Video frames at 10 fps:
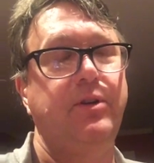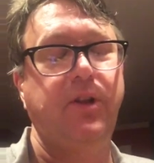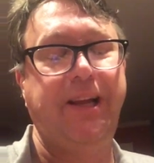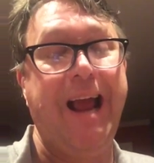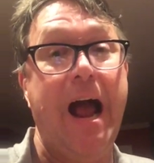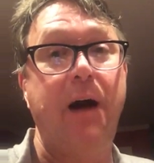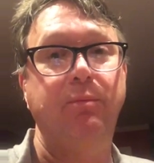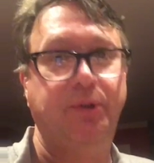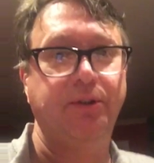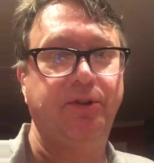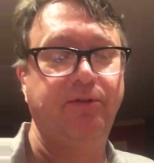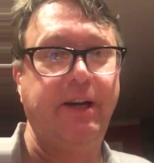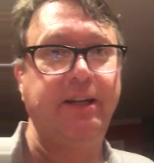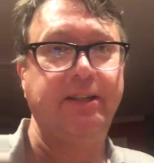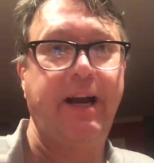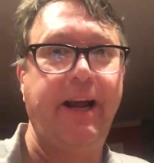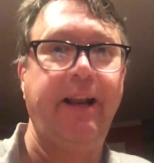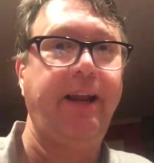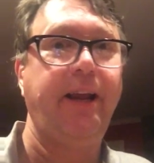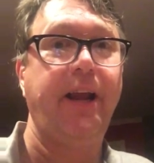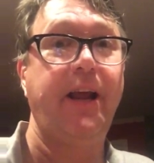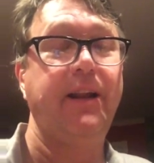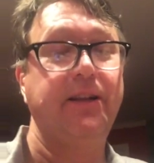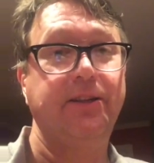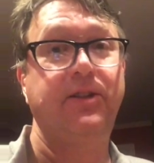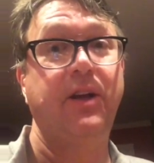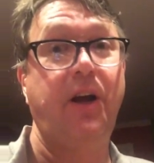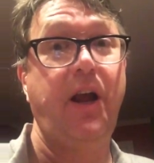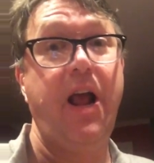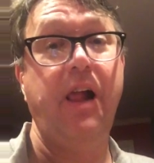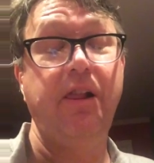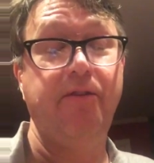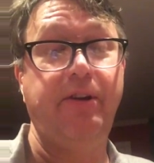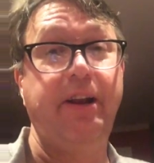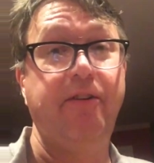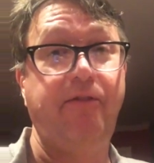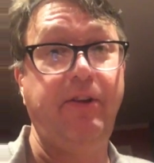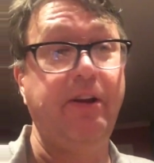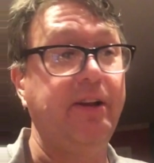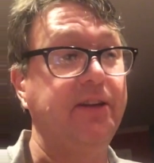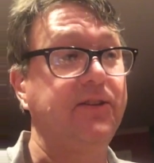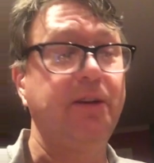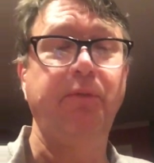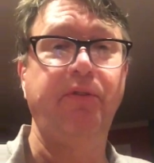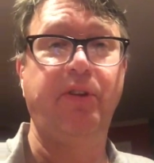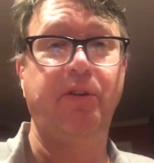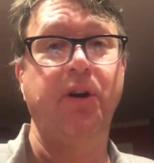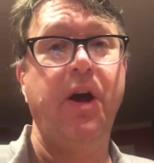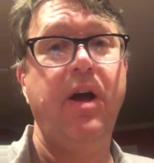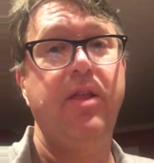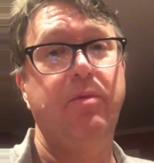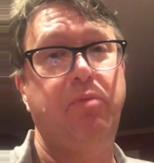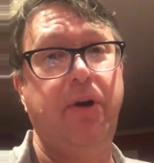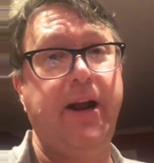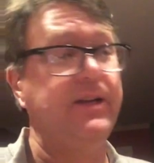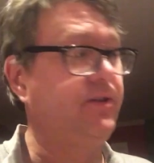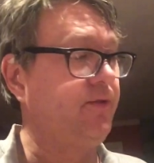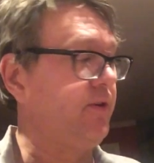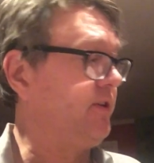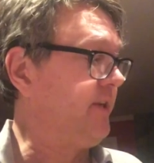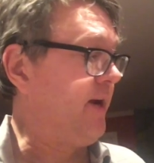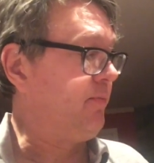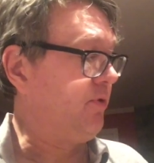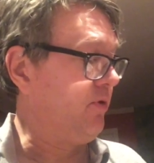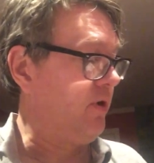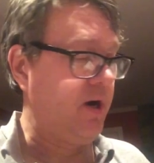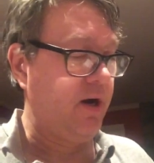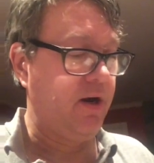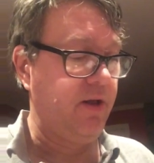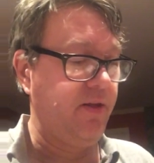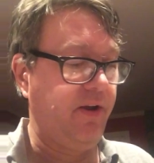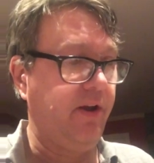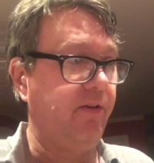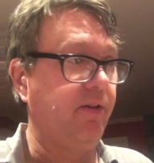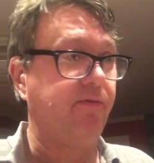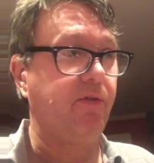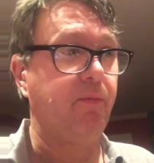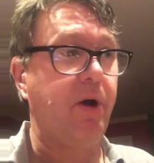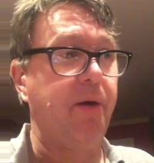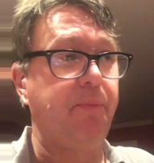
the absence of anxiety and this elevated feeling. Some of the brands, for example, the Vermont